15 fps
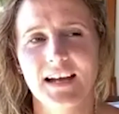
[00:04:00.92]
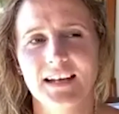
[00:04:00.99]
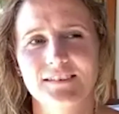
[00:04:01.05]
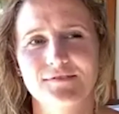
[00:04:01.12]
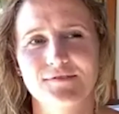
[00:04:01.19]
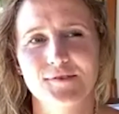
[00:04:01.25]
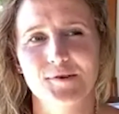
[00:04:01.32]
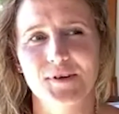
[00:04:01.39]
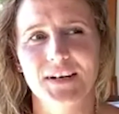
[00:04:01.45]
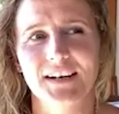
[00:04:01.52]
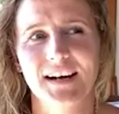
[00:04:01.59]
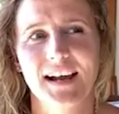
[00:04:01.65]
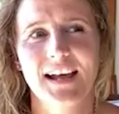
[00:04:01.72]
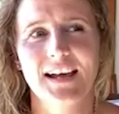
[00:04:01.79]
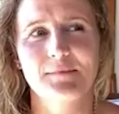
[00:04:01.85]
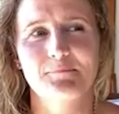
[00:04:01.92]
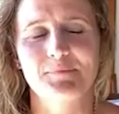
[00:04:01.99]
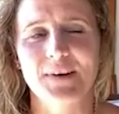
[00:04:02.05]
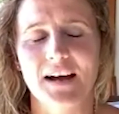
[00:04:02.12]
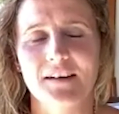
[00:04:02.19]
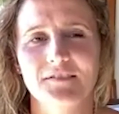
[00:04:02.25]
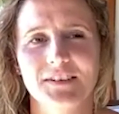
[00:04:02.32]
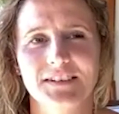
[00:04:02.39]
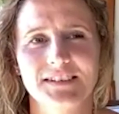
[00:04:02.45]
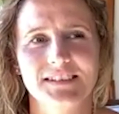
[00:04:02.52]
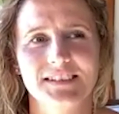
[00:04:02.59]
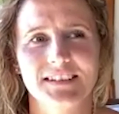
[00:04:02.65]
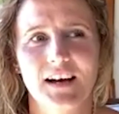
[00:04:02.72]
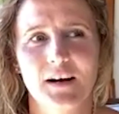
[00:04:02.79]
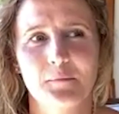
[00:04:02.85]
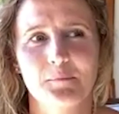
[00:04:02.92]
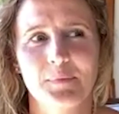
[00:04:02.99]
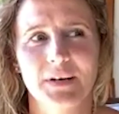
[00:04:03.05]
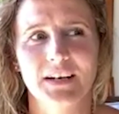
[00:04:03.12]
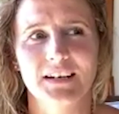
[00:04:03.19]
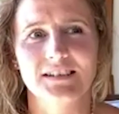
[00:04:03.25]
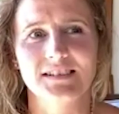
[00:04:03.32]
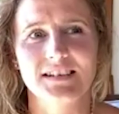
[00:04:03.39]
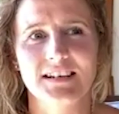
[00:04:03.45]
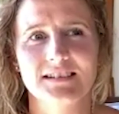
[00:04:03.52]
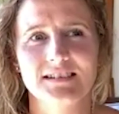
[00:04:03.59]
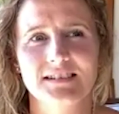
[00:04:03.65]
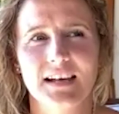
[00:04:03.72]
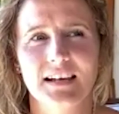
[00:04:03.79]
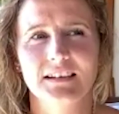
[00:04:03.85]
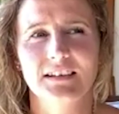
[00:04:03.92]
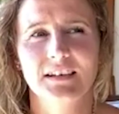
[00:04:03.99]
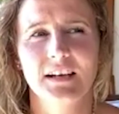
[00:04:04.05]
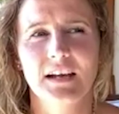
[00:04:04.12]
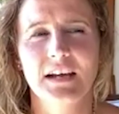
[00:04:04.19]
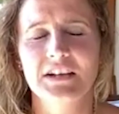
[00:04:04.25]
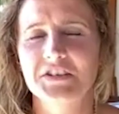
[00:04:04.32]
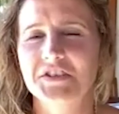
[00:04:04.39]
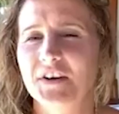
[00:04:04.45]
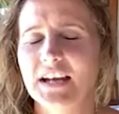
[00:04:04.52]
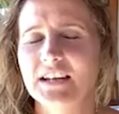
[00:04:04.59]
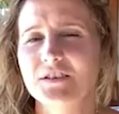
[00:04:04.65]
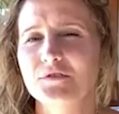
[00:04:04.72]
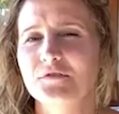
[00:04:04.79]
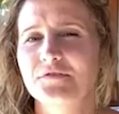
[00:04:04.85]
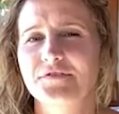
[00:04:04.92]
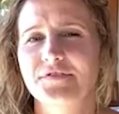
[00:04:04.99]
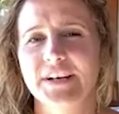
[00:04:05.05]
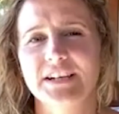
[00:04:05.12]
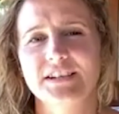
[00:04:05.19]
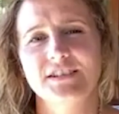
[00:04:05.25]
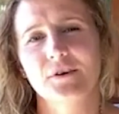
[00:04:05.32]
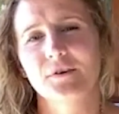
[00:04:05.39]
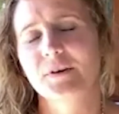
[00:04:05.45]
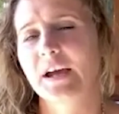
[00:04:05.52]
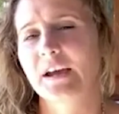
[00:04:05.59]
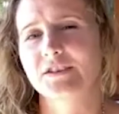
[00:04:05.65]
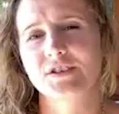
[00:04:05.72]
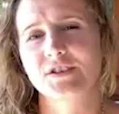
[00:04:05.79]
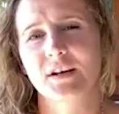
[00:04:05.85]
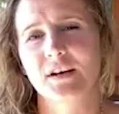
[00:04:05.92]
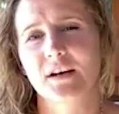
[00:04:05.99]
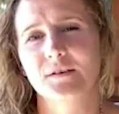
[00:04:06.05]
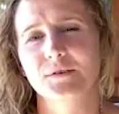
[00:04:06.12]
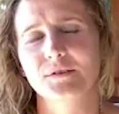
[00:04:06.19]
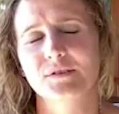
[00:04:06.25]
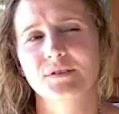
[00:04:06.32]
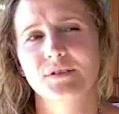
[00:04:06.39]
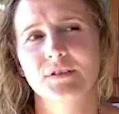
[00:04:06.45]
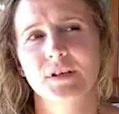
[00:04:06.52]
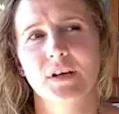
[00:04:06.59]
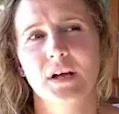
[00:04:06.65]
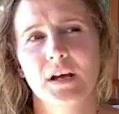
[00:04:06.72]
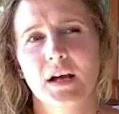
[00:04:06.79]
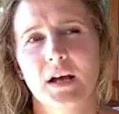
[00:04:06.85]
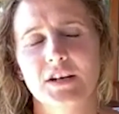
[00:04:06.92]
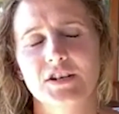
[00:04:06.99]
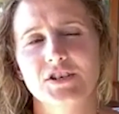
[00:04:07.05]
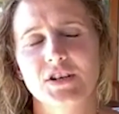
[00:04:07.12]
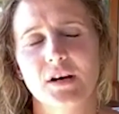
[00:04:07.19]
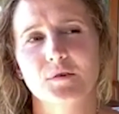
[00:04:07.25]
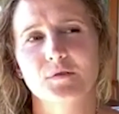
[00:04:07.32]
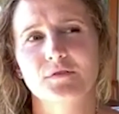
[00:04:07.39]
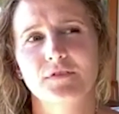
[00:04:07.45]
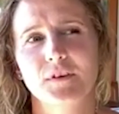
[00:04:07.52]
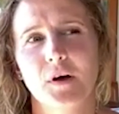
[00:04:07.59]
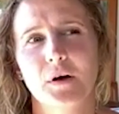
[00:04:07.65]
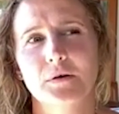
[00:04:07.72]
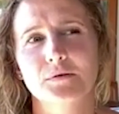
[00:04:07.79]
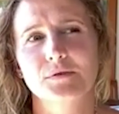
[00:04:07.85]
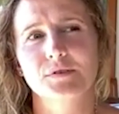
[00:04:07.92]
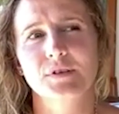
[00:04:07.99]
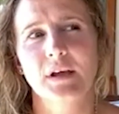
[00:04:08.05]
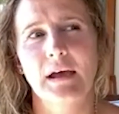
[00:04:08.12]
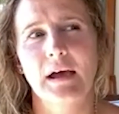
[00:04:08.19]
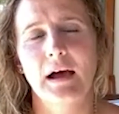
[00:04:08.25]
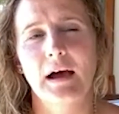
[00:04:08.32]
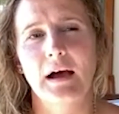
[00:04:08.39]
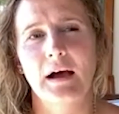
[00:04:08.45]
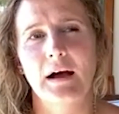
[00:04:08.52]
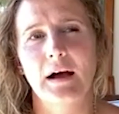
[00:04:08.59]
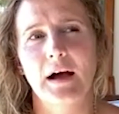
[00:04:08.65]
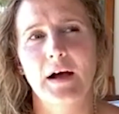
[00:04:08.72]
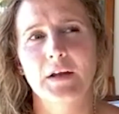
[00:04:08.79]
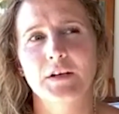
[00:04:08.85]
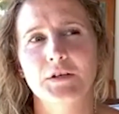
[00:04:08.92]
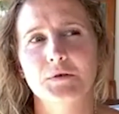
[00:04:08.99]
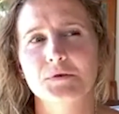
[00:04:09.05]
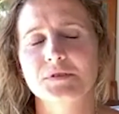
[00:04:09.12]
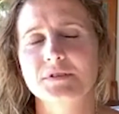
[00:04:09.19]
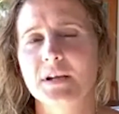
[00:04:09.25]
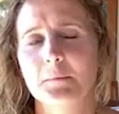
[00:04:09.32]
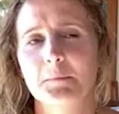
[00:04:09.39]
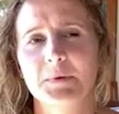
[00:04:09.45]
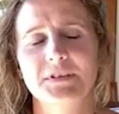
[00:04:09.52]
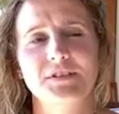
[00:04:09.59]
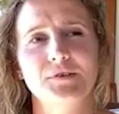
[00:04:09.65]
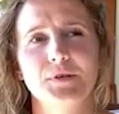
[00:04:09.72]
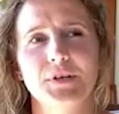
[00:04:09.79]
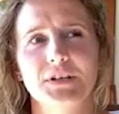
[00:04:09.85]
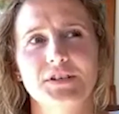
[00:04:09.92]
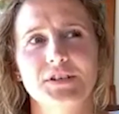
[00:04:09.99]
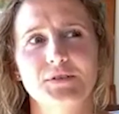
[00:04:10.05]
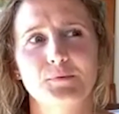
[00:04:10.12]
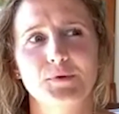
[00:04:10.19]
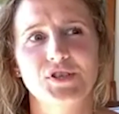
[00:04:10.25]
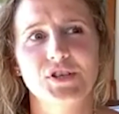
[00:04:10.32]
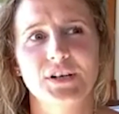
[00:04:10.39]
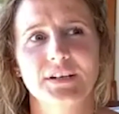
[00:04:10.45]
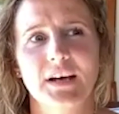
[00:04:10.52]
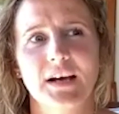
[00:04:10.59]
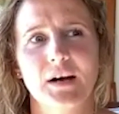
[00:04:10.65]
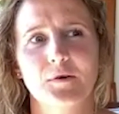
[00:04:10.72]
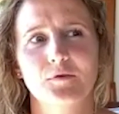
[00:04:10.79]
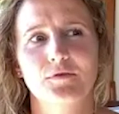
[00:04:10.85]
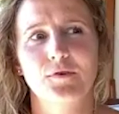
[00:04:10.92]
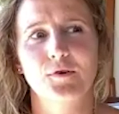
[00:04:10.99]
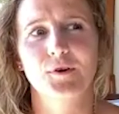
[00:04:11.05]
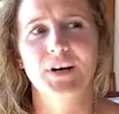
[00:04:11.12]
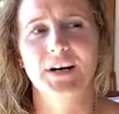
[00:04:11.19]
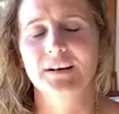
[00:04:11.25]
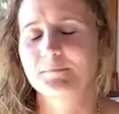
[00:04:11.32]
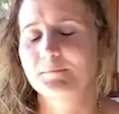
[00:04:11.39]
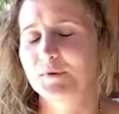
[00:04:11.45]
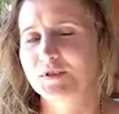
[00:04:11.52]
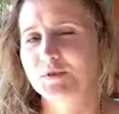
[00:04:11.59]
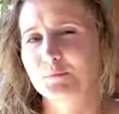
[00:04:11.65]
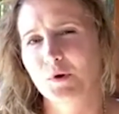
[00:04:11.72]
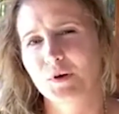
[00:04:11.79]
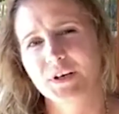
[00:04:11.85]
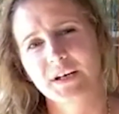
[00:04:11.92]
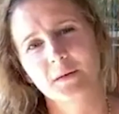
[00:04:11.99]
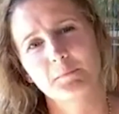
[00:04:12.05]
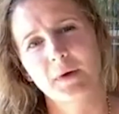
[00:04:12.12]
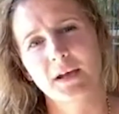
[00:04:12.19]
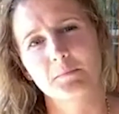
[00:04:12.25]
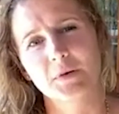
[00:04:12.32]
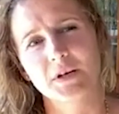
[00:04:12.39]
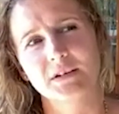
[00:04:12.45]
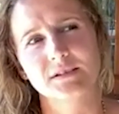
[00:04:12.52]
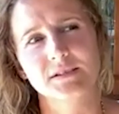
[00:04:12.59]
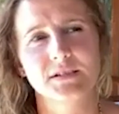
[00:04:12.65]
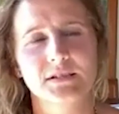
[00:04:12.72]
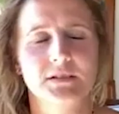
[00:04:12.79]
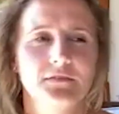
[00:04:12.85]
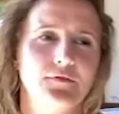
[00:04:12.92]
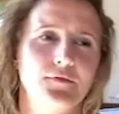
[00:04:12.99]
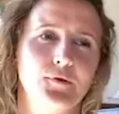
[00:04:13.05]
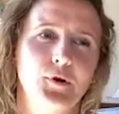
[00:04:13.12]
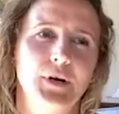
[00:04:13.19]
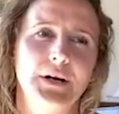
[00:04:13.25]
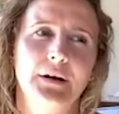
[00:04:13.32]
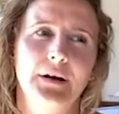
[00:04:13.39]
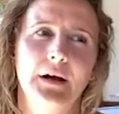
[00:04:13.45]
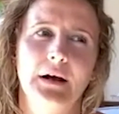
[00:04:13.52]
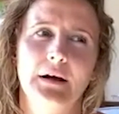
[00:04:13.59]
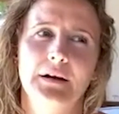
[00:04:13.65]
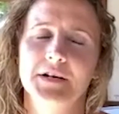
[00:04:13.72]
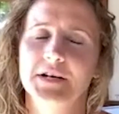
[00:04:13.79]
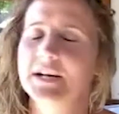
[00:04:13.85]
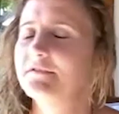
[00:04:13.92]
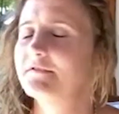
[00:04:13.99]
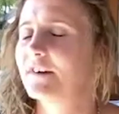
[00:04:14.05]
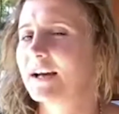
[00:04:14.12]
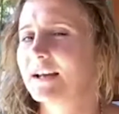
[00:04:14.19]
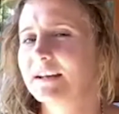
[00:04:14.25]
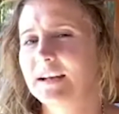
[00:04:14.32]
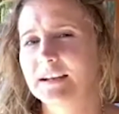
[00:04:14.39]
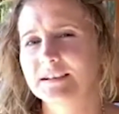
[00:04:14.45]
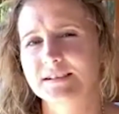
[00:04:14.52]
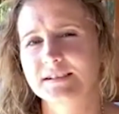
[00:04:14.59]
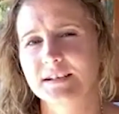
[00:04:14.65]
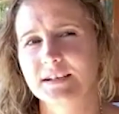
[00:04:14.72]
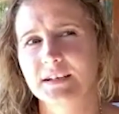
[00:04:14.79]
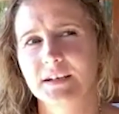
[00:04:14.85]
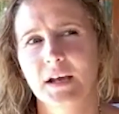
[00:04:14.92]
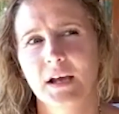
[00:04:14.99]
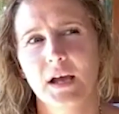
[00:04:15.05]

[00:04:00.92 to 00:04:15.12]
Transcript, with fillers: and for private companies is that try to freeze your cash out, cash outflows. Uh, use the opportunities which are now for postponing payments, for uh, refinancing,